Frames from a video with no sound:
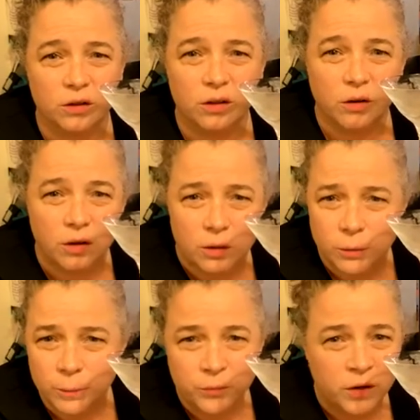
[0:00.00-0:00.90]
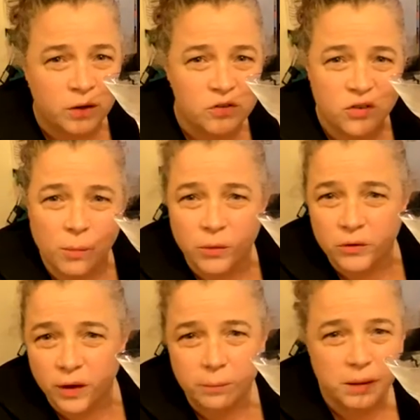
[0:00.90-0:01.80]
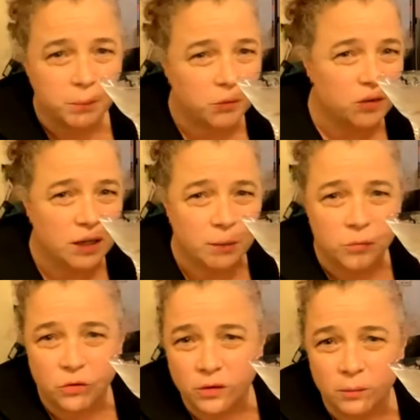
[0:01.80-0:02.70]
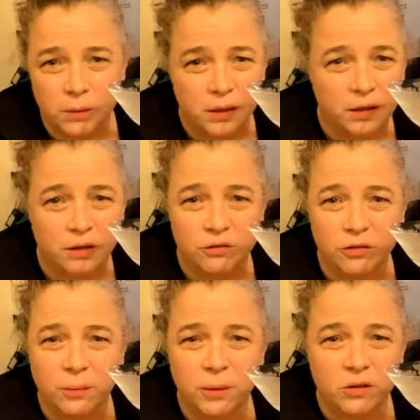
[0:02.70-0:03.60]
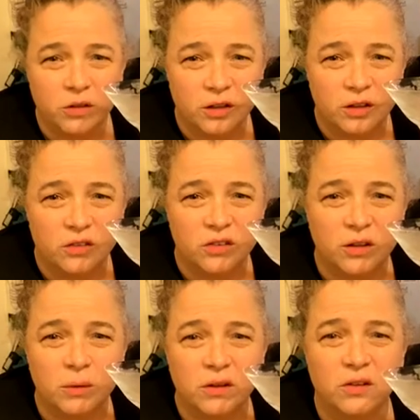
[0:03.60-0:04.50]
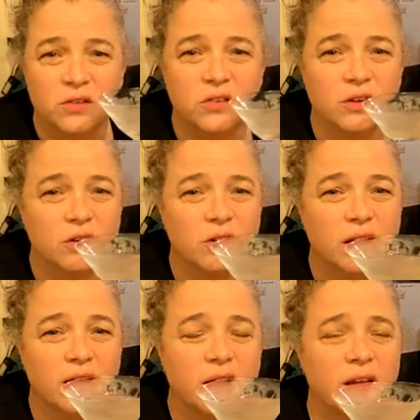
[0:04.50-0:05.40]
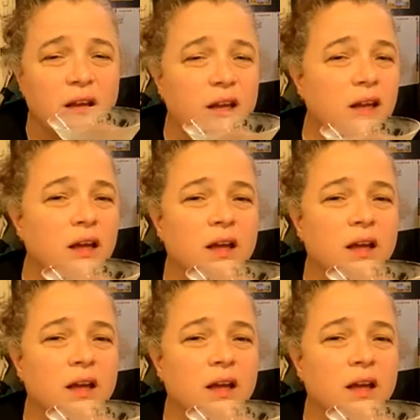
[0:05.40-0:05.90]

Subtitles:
They're all jumbled up. People's names are in the middle of pickled onions can be considered a